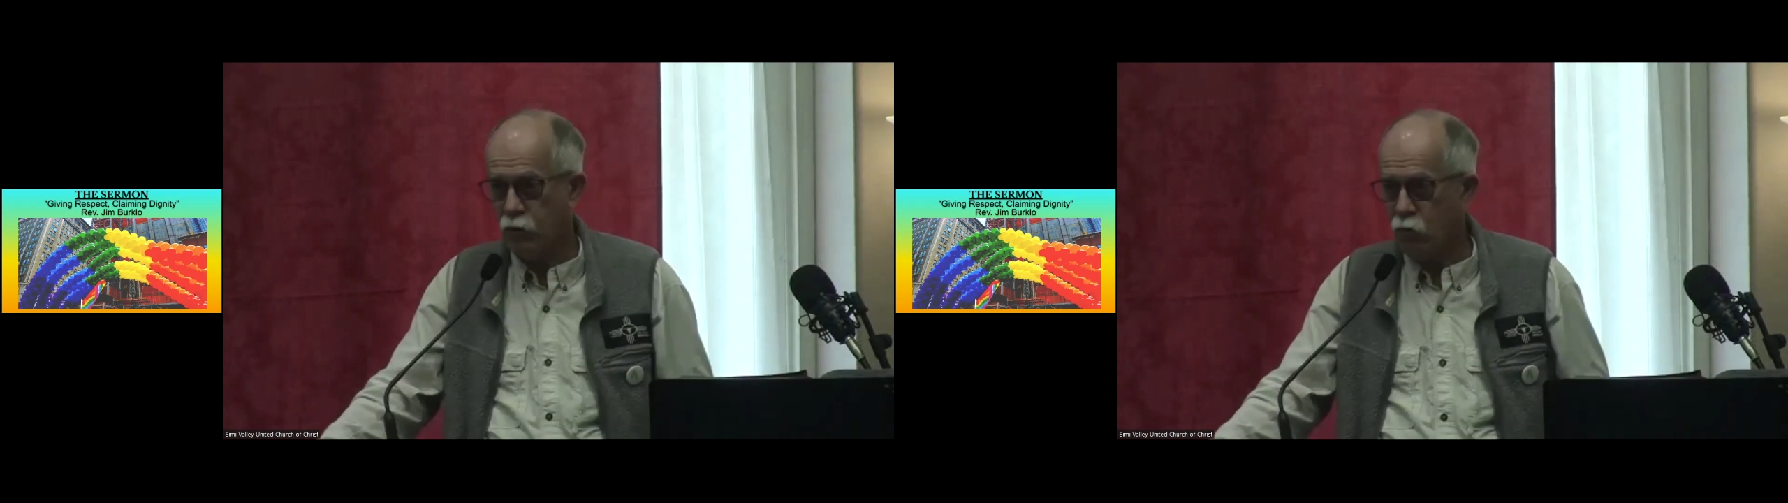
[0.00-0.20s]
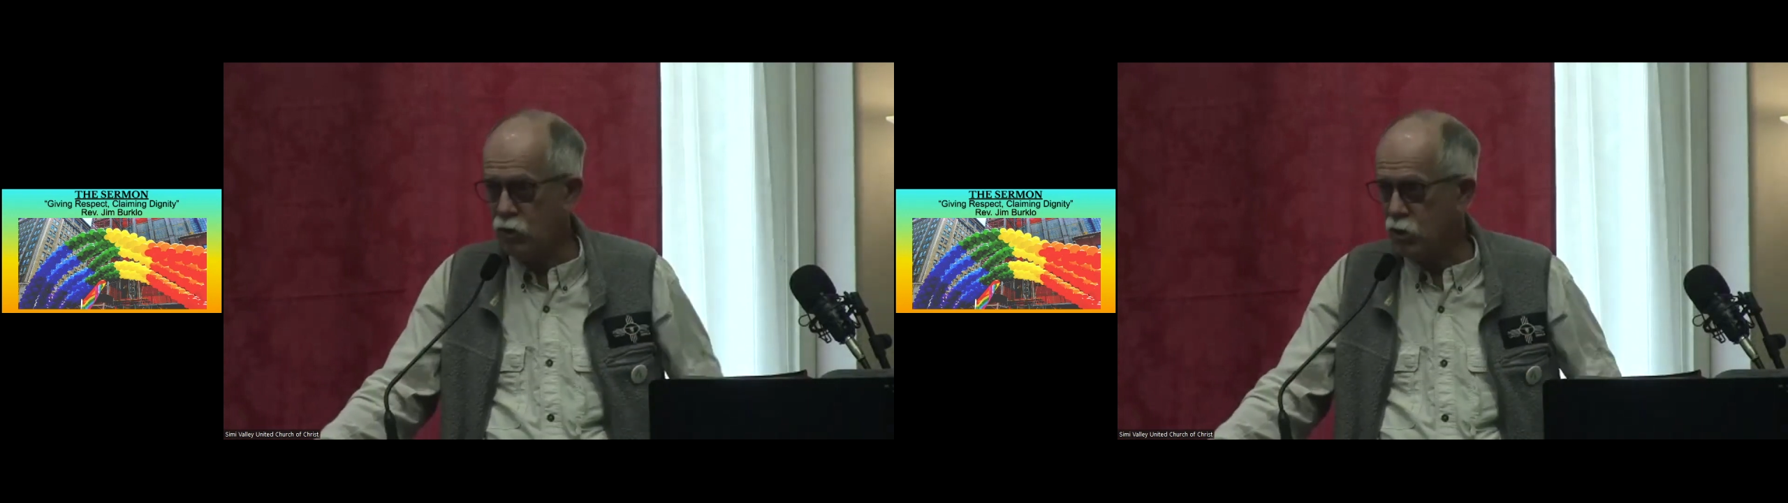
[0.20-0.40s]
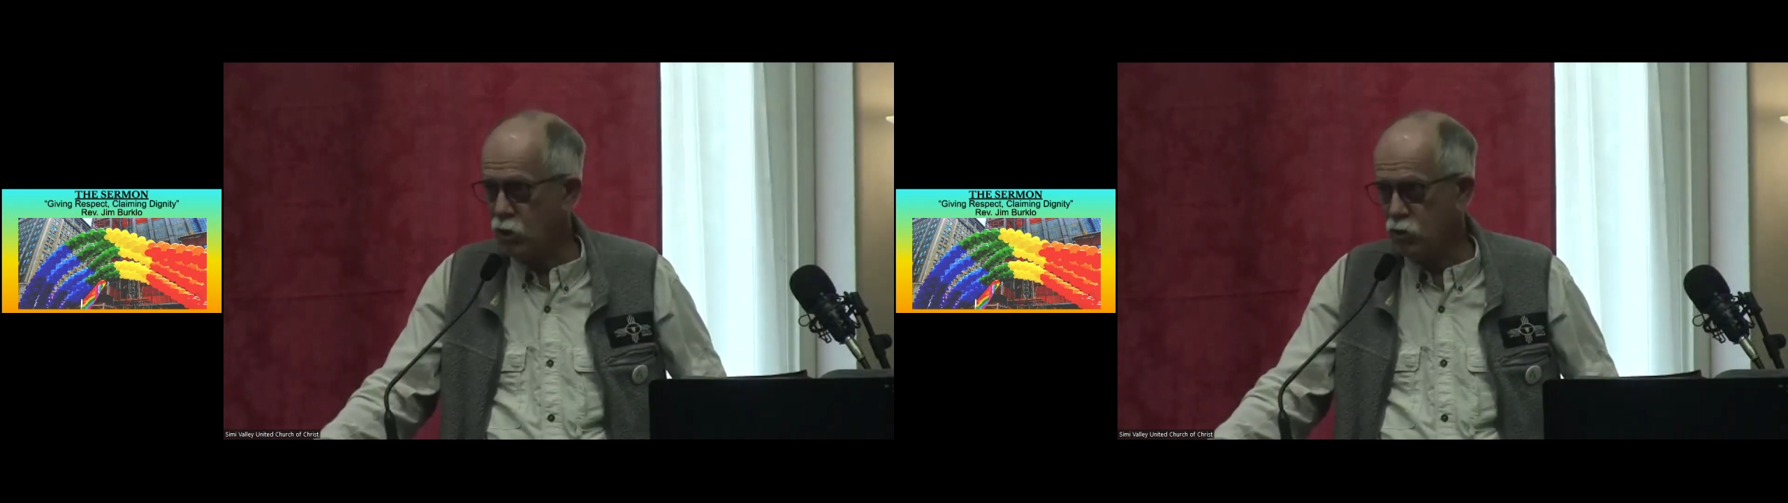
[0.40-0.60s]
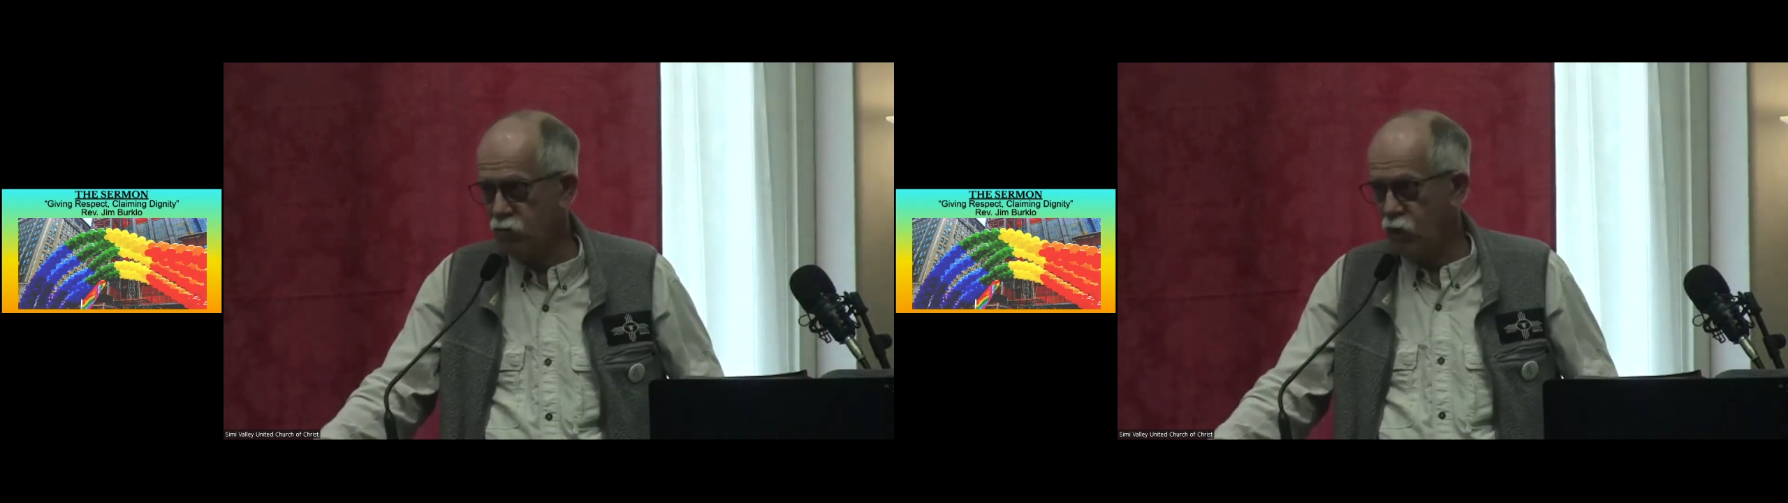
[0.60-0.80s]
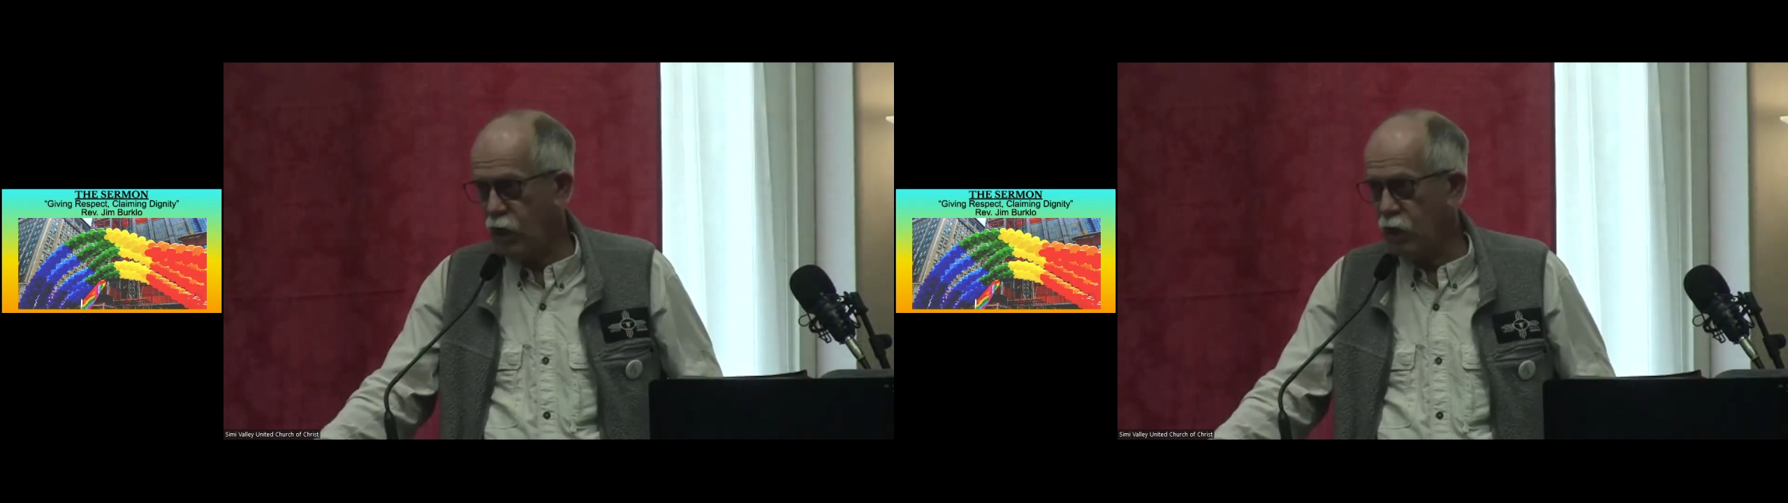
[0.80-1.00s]
the result
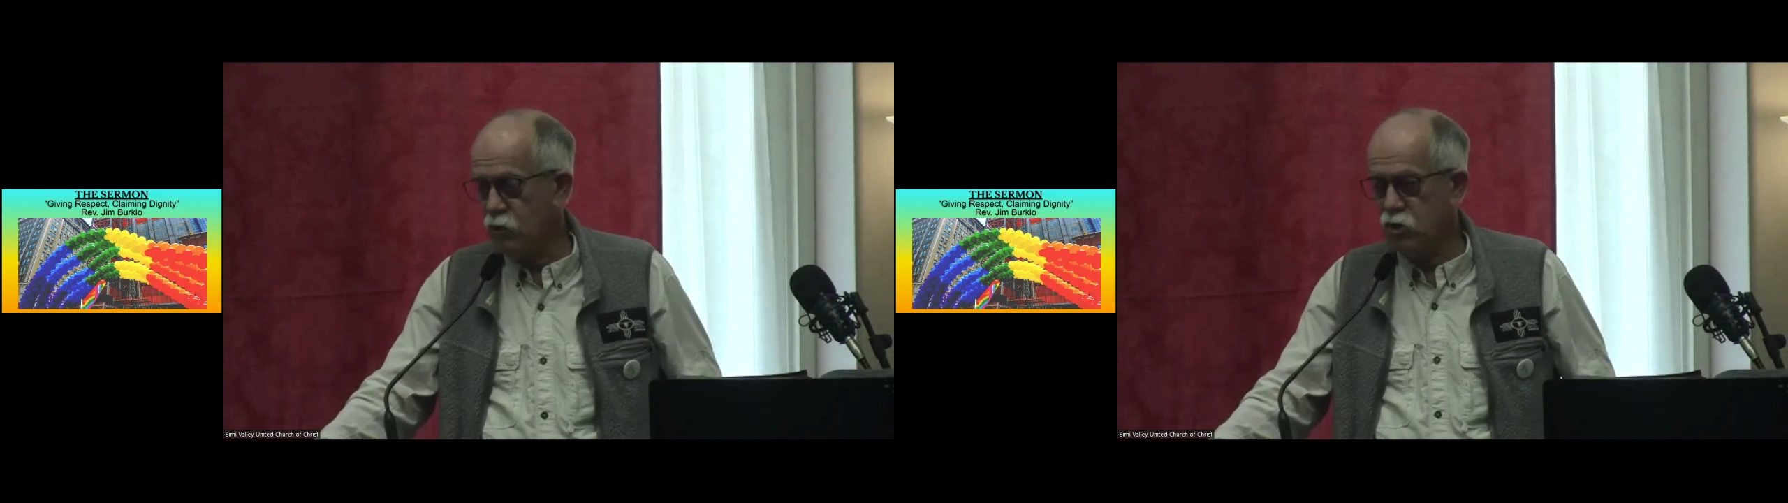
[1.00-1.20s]
of that